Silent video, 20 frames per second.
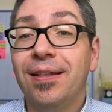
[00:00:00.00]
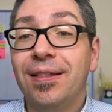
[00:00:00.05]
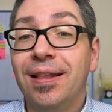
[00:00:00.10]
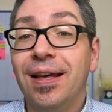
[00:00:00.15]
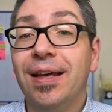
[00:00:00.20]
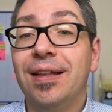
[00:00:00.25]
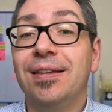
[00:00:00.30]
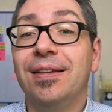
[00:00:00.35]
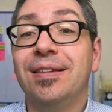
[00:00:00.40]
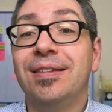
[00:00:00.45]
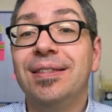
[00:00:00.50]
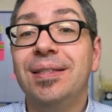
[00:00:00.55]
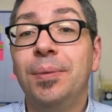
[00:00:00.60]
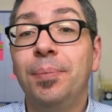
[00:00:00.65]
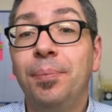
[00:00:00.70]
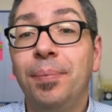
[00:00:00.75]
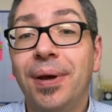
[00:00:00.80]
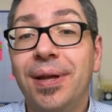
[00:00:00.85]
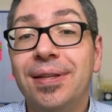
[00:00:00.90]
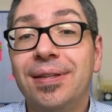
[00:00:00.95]
then
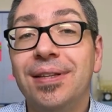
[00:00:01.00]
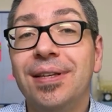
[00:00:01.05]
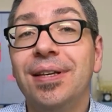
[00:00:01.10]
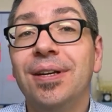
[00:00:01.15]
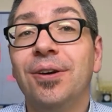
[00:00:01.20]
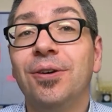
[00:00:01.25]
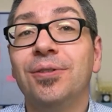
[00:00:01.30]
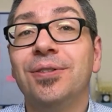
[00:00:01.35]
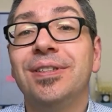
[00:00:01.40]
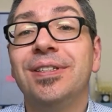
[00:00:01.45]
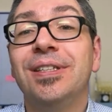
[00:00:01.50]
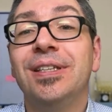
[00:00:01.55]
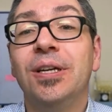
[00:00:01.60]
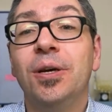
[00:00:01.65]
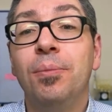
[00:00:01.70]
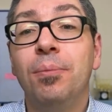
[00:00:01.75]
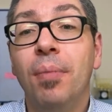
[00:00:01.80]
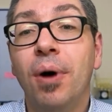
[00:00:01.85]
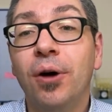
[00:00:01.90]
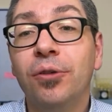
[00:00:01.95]
depending on
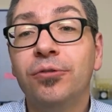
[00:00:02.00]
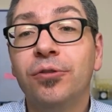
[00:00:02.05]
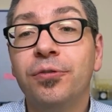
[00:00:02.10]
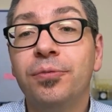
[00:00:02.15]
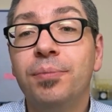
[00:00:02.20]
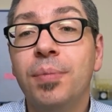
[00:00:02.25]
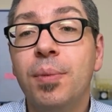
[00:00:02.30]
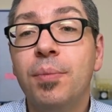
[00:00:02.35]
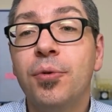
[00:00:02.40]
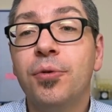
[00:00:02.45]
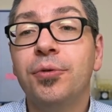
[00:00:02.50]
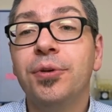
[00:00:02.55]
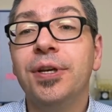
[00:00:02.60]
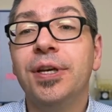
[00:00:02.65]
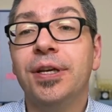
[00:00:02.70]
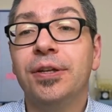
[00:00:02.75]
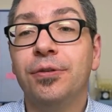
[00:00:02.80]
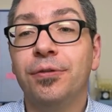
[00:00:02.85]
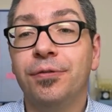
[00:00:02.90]
the amount of memory and